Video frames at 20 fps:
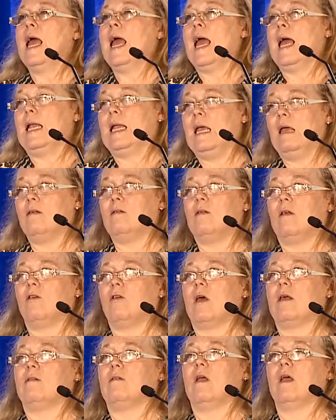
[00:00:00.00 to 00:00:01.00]
And he's
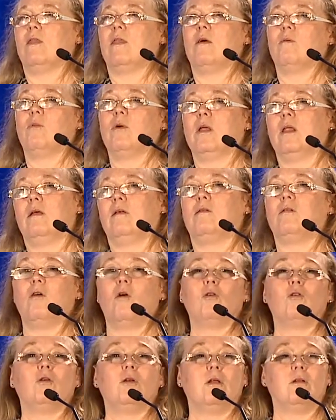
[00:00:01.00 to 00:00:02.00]
suggesting that really
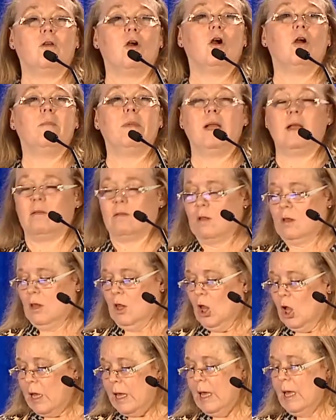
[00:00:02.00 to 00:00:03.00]
social determinants and
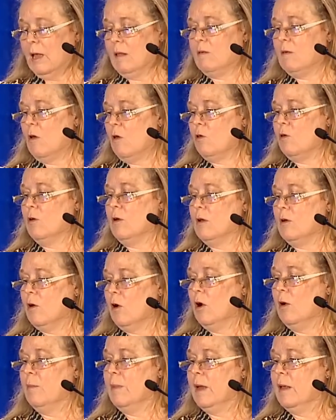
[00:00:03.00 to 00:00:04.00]
looking at social
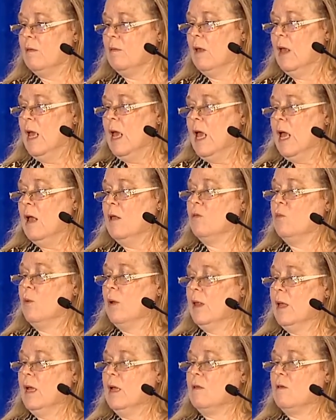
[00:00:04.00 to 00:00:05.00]
determinants is
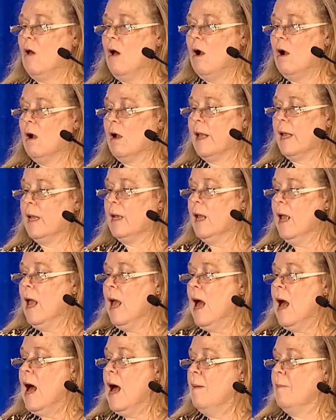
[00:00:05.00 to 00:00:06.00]
really a target.
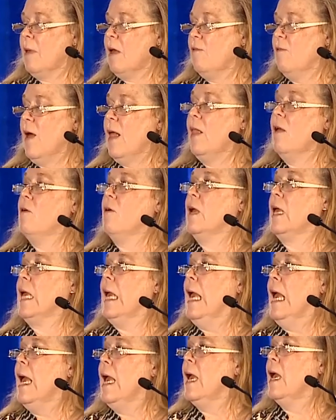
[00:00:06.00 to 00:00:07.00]
Covello and
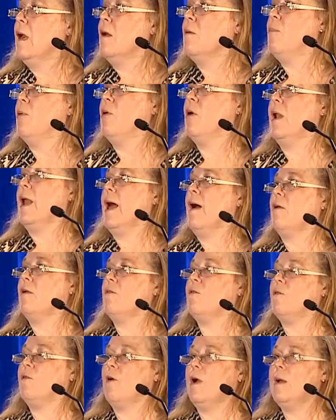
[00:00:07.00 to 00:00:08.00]
King put out a
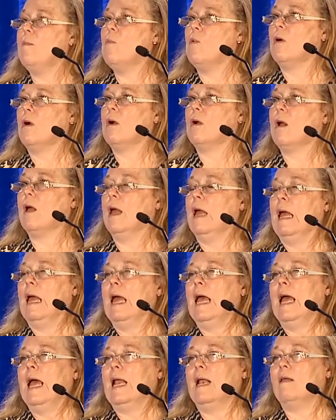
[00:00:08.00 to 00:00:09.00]
framework.
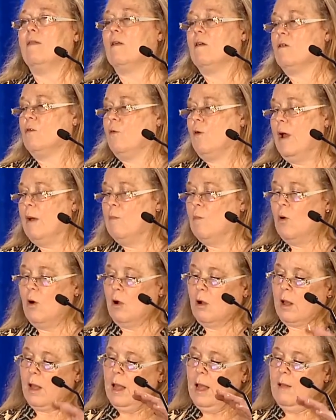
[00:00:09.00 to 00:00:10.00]
And in this
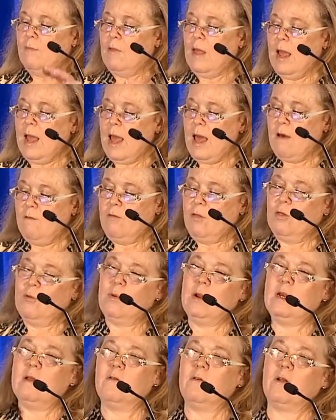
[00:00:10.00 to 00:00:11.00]
framework, they have
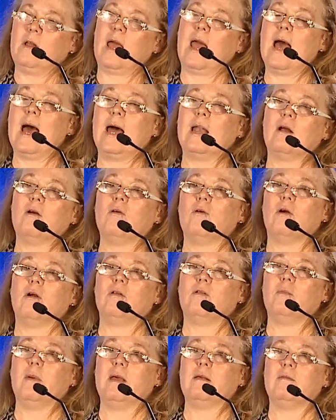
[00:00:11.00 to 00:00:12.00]
3 different
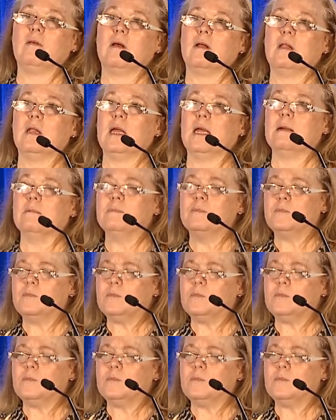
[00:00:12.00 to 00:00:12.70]
categories, basically.